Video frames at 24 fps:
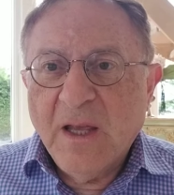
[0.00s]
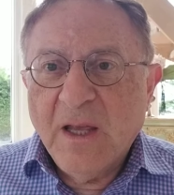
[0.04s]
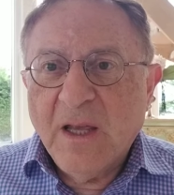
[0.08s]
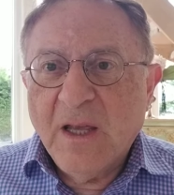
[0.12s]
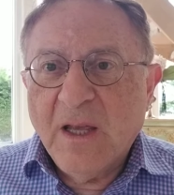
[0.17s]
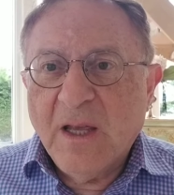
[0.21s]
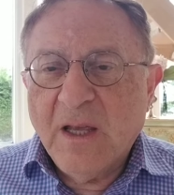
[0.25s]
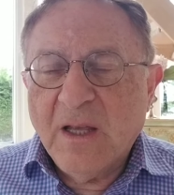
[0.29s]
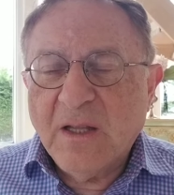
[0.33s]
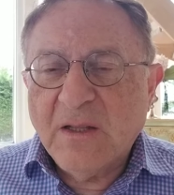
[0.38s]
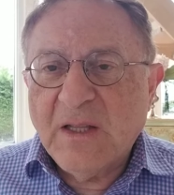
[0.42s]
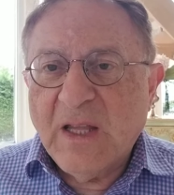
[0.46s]

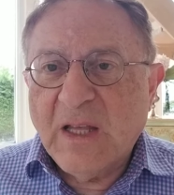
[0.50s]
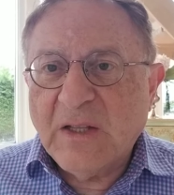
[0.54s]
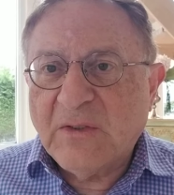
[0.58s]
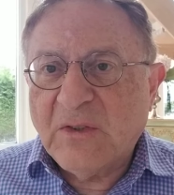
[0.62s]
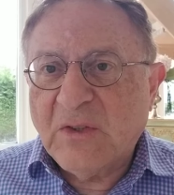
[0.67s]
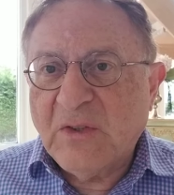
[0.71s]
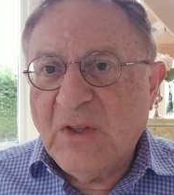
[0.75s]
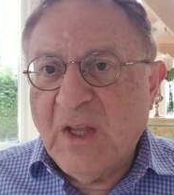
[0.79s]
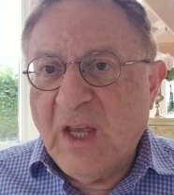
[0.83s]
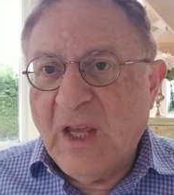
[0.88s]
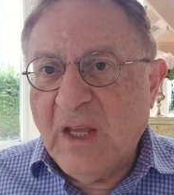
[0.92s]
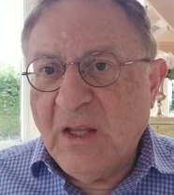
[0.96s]

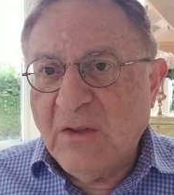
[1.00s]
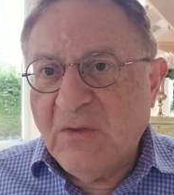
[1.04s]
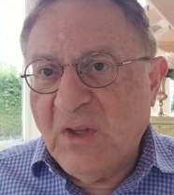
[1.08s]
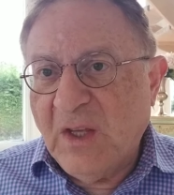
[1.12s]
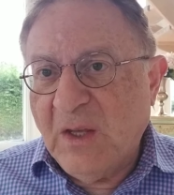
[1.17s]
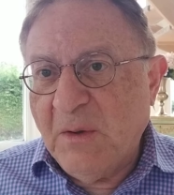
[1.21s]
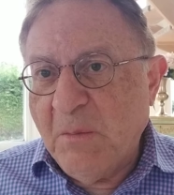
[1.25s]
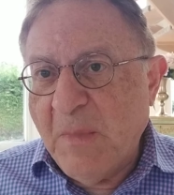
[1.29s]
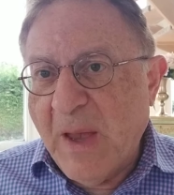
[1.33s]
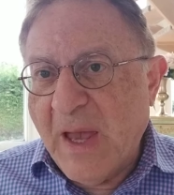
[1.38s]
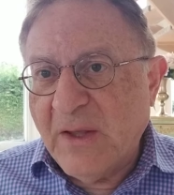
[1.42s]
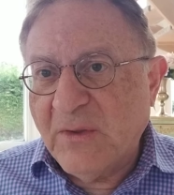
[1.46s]
that they
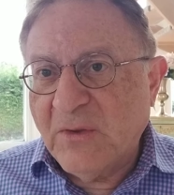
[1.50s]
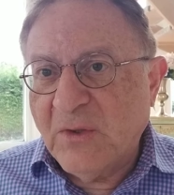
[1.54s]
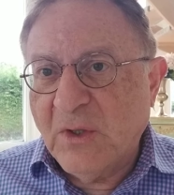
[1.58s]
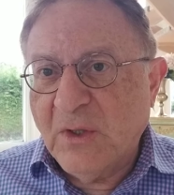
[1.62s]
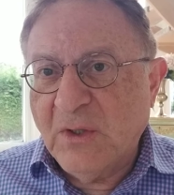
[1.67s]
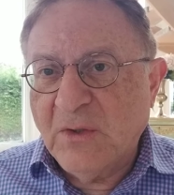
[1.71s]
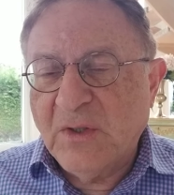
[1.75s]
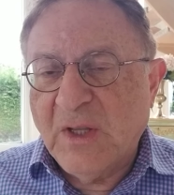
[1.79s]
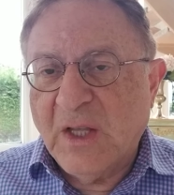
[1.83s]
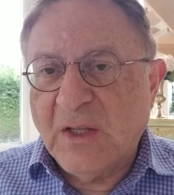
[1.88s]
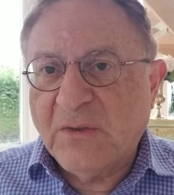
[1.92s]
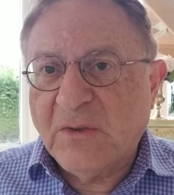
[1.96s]

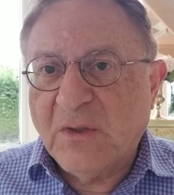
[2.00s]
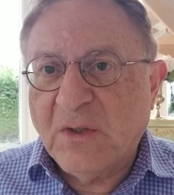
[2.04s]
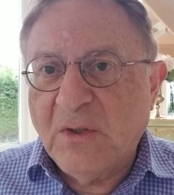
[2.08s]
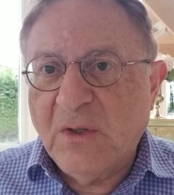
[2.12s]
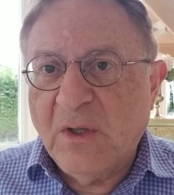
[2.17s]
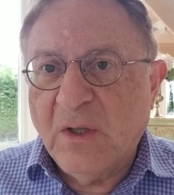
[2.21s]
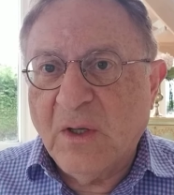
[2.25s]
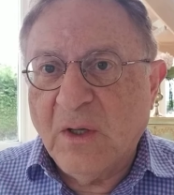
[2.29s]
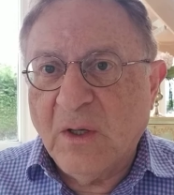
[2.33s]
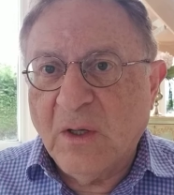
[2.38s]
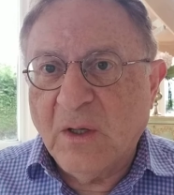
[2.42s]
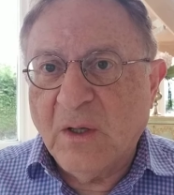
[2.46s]
demanded that
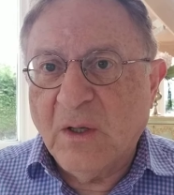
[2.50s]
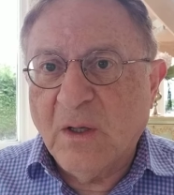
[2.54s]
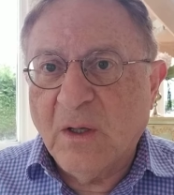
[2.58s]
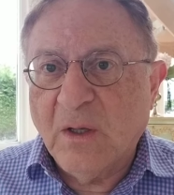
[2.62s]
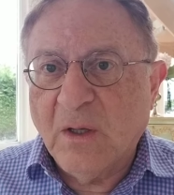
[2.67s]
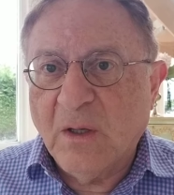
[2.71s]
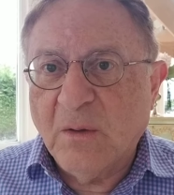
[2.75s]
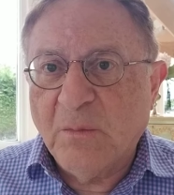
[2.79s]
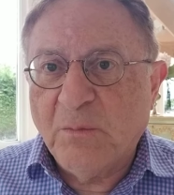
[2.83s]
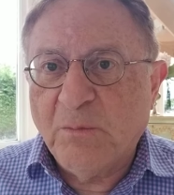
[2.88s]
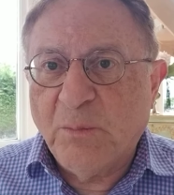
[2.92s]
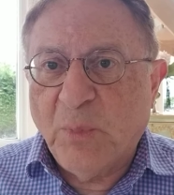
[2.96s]

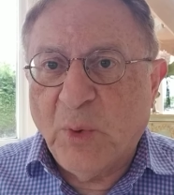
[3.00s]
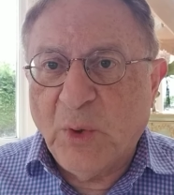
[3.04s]
the